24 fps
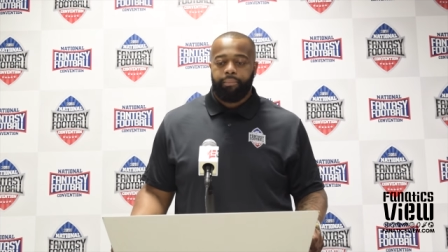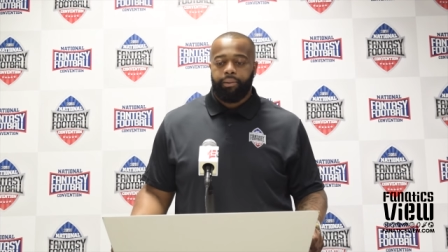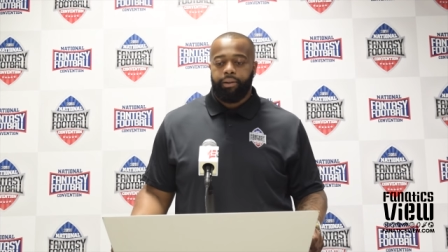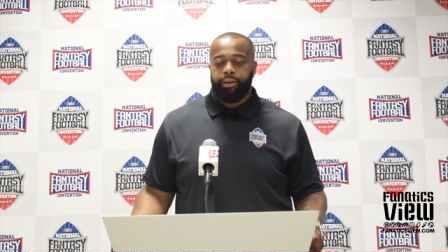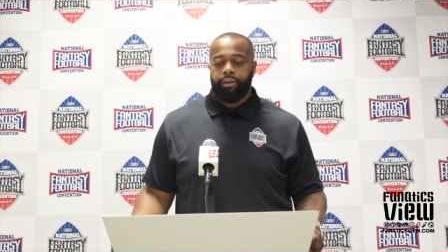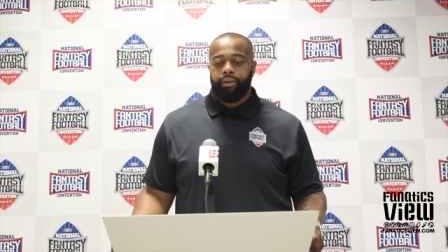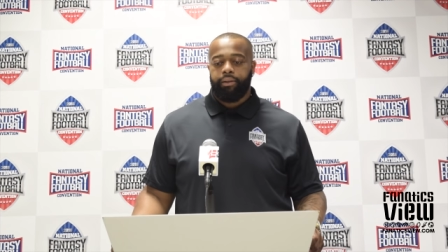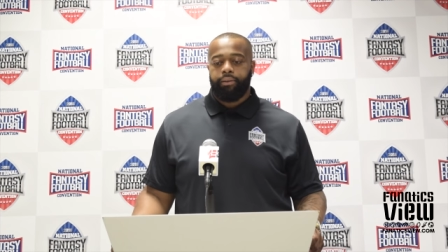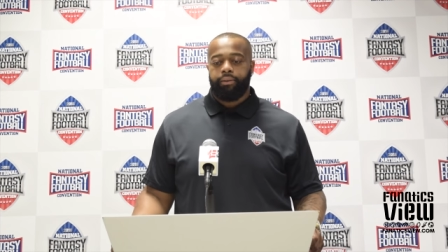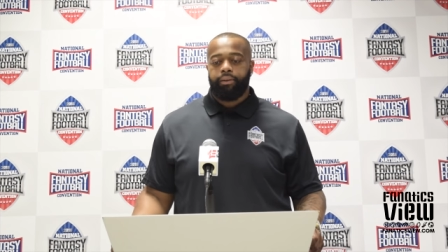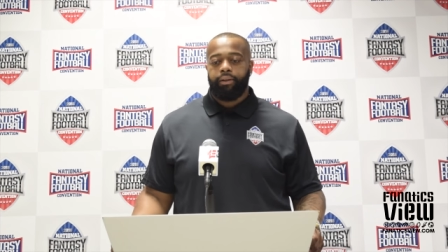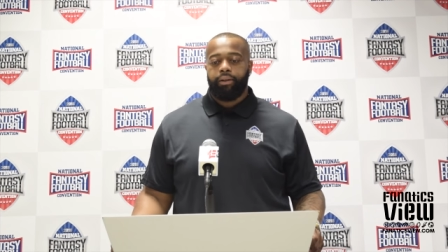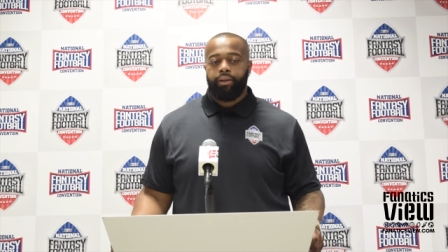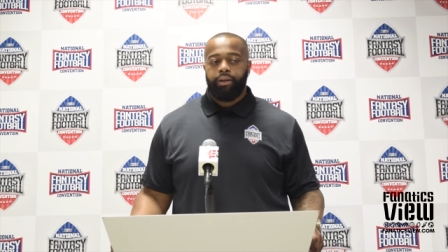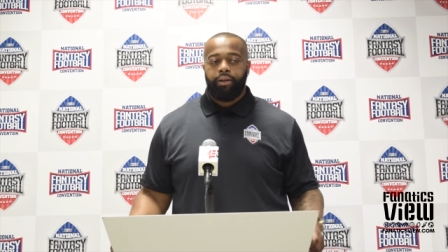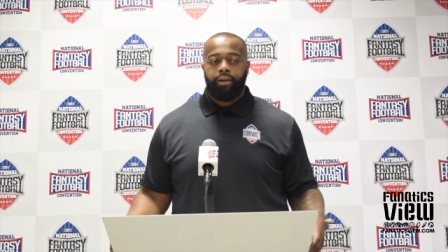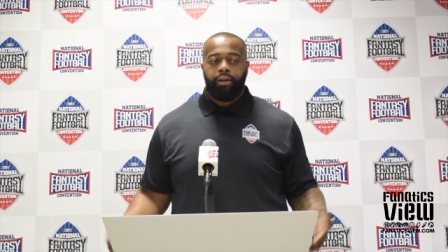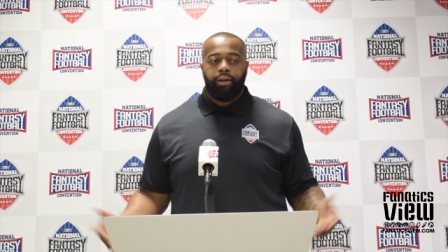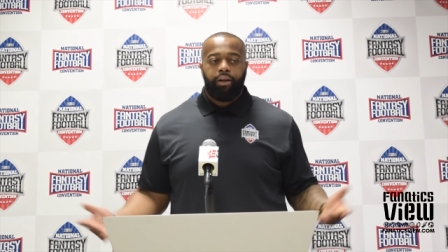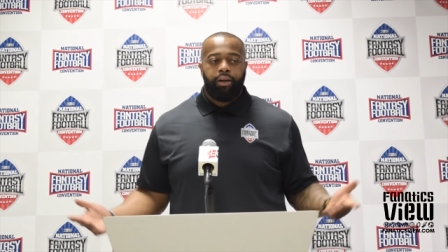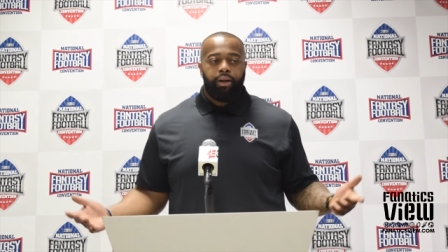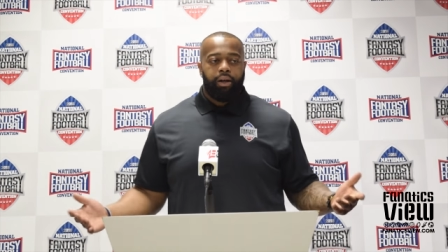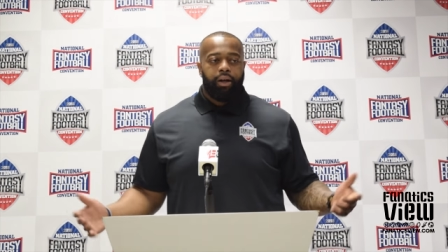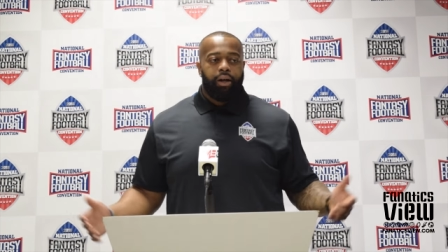But uh,
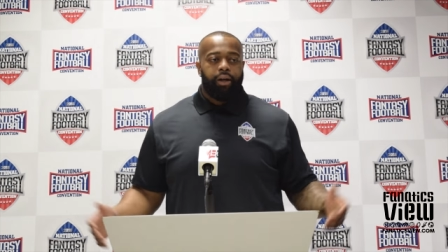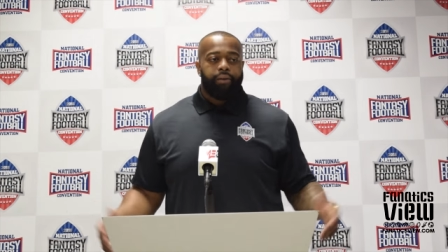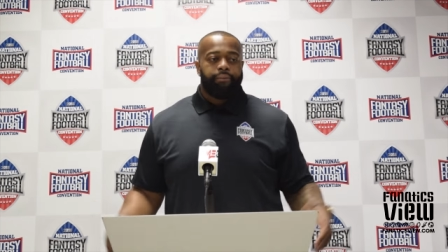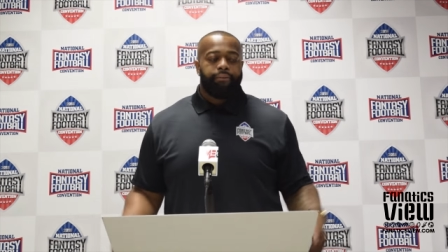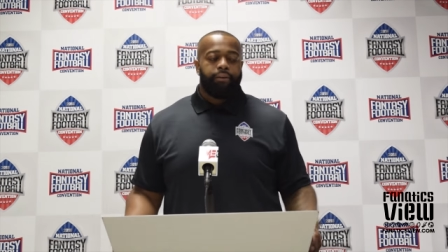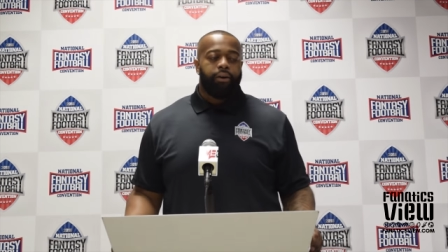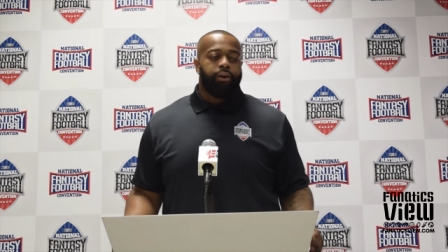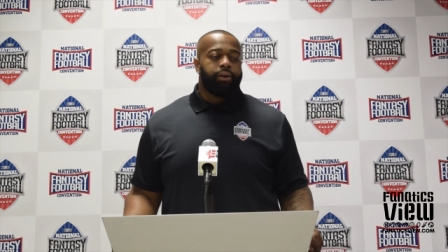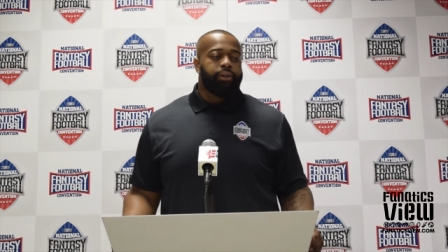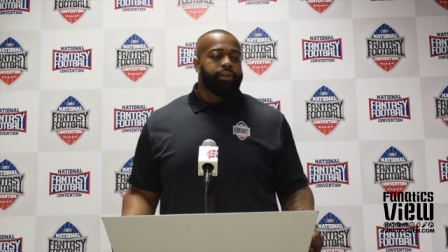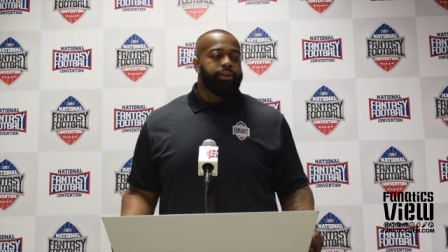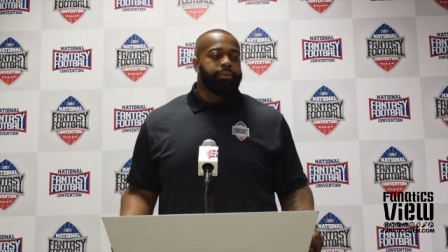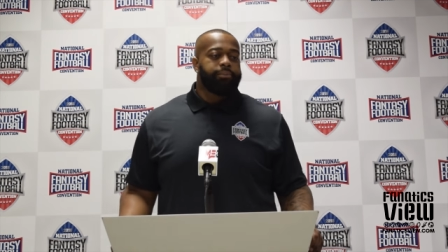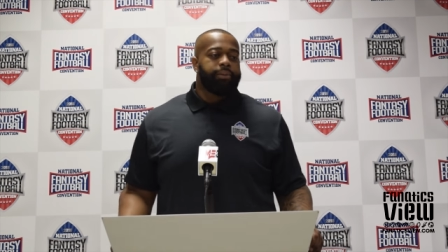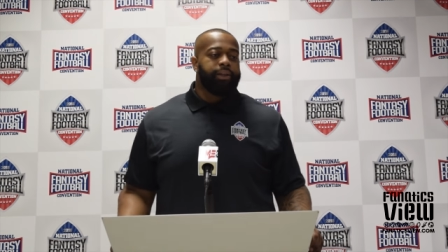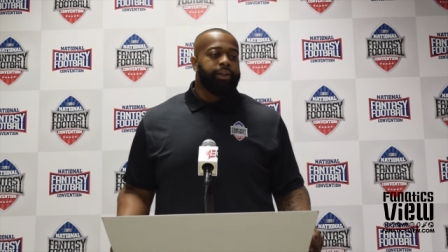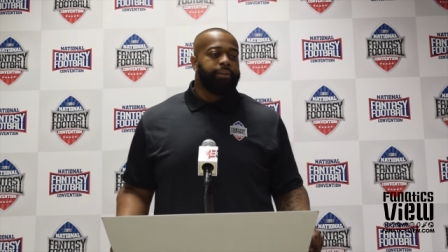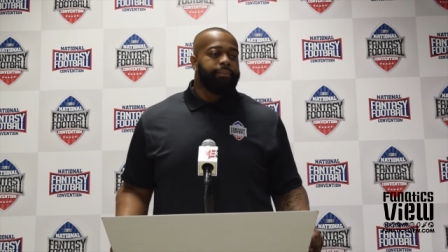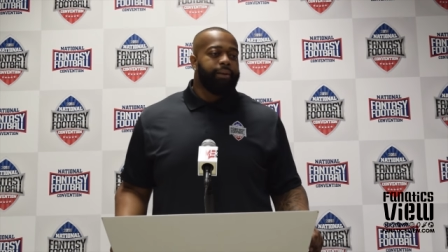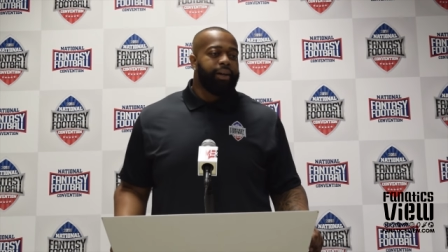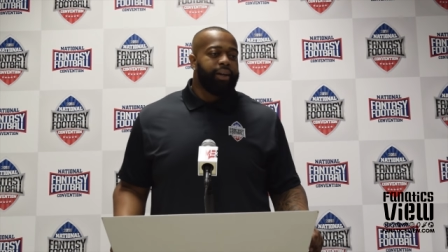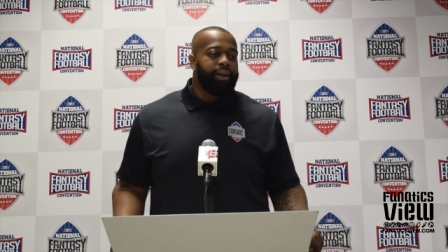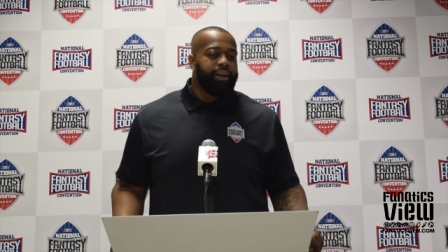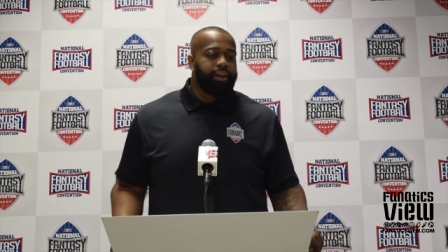as far as me,
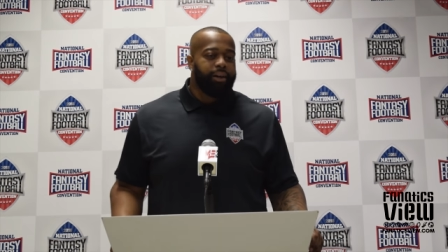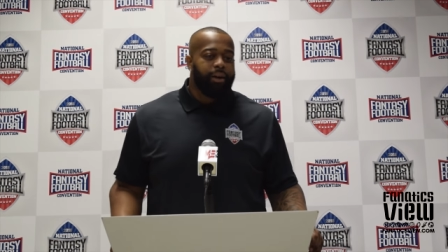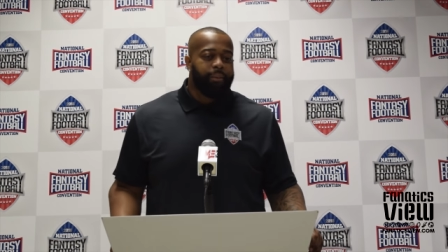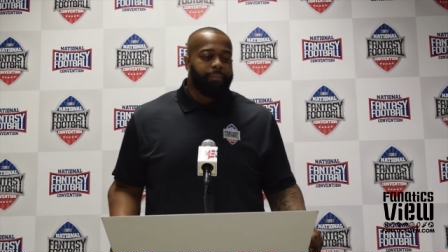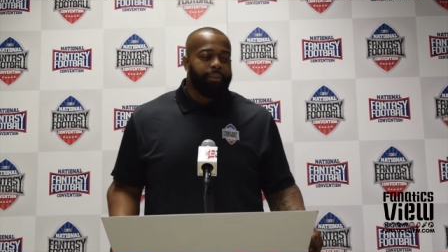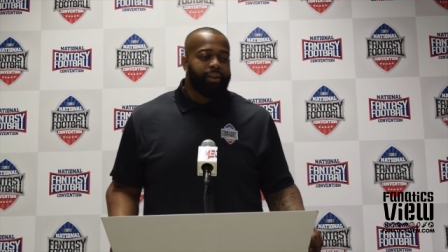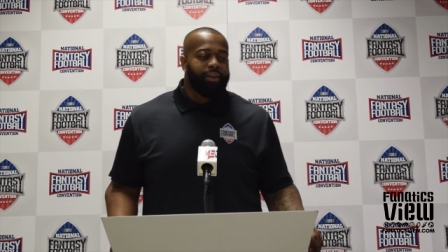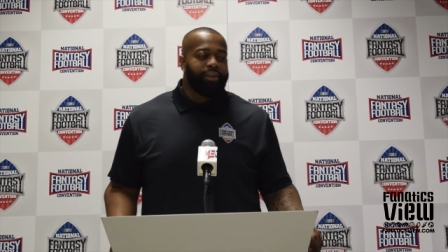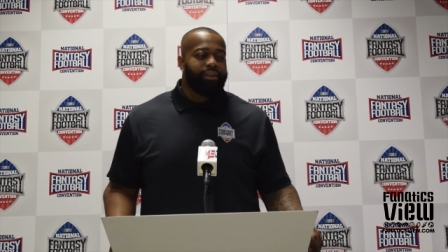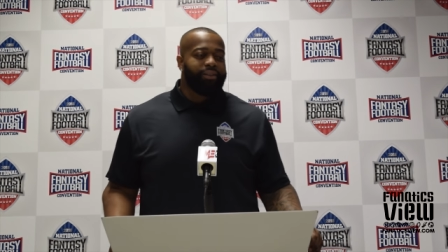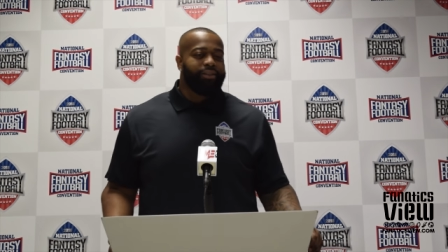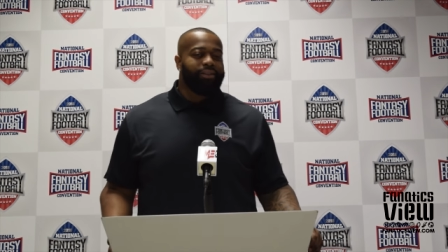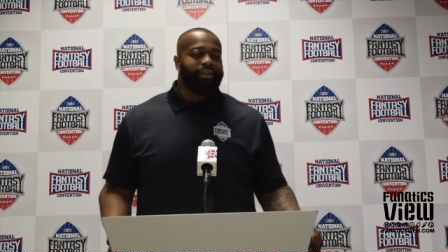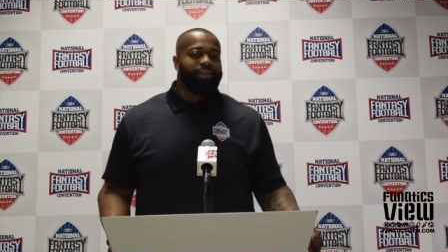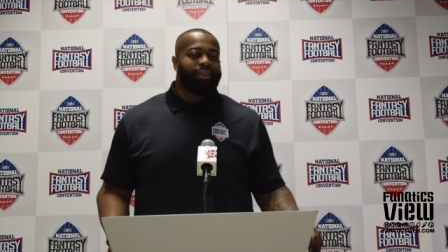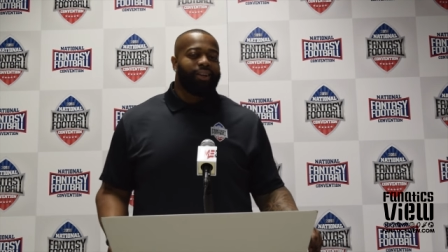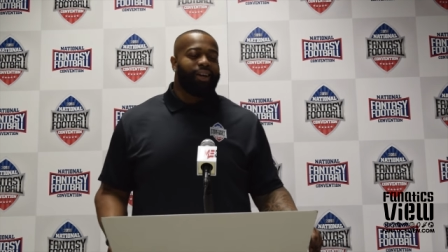man, I mean,